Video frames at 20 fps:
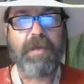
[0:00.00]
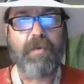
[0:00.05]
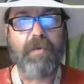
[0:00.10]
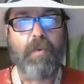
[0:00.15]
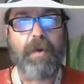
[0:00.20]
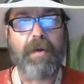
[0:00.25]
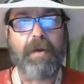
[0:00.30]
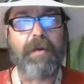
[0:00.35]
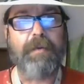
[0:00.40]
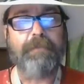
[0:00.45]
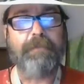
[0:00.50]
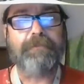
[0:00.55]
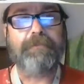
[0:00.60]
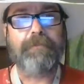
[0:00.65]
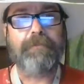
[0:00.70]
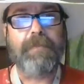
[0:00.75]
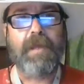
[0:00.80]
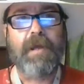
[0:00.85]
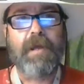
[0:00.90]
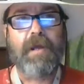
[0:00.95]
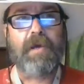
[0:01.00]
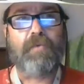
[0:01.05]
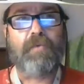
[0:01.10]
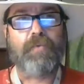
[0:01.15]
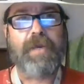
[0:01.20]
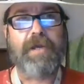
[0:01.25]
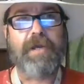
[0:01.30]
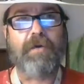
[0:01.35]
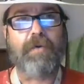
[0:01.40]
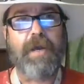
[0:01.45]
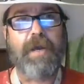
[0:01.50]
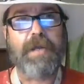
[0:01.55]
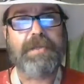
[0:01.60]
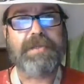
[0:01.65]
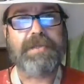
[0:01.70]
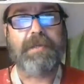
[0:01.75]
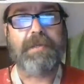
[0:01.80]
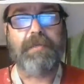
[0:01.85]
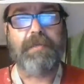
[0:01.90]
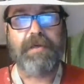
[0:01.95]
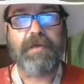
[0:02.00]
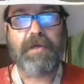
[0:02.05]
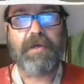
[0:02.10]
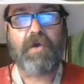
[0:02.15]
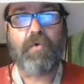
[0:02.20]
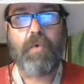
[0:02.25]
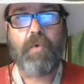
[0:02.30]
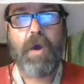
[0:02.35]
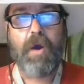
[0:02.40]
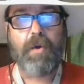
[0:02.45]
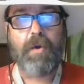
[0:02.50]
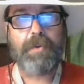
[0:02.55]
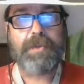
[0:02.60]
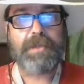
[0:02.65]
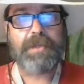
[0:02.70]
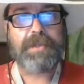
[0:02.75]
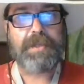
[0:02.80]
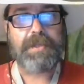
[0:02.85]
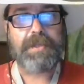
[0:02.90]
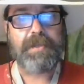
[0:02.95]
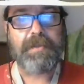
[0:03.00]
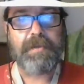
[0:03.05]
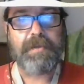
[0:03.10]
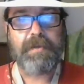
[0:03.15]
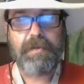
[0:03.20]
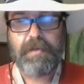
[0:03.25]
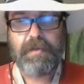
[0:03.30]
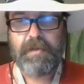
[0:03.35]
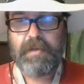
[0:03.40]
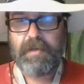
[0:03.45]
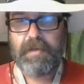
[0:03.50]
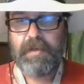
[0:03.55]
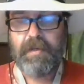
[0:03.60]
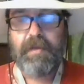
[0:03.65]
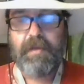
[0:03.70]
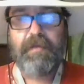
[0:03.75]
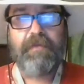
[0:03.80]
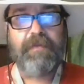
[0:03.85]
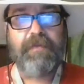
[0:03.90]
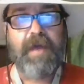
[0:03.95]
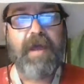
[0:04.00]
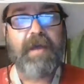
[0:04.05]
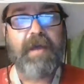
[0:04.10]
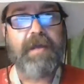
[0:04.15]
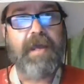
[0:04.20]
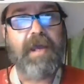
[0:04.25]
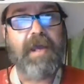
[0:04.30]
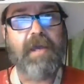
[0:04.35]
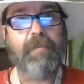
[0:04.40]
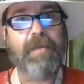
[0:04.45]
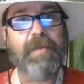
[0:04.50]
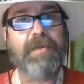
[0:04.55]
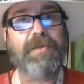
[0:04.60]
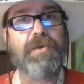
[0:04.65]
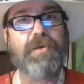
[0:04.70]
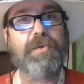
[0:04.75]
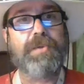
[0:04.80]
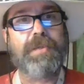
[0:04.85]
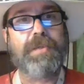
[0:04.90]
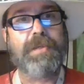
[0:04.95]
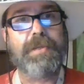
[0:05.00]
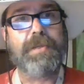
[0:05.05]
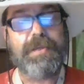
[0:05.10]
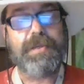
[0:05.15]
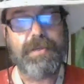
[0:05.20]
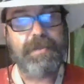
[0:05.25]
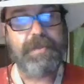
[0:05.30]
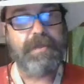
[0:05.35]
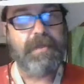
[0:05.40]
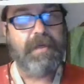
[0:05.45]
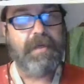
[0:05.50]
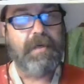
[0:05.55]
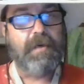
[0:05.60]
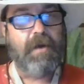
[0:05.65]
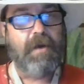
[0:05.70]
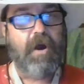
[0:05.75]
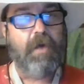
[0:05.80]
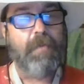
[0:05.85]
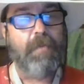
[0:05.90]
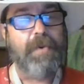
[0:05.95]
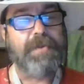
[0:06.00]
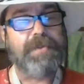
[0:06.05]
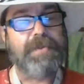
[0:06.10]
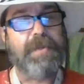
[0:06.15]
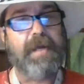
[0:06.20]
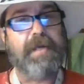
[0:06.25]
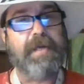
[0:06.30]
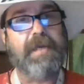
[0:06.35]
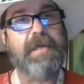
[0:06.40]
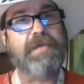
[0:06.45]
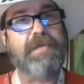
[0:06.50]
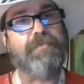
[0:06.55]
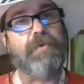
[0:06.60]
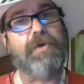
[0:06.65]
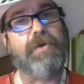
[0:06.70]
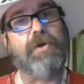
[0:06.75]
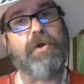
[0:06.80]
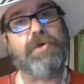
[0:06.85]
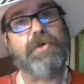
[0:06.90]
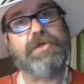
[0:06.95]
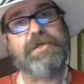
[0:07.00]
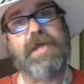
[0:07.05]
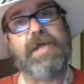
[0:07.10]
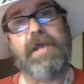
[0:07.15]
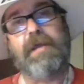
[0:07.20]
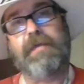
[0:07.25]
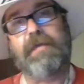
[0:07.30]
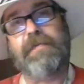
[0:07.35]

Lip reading: want to reiterate some of the quotes that Hammond uses, almost like he's regurgitating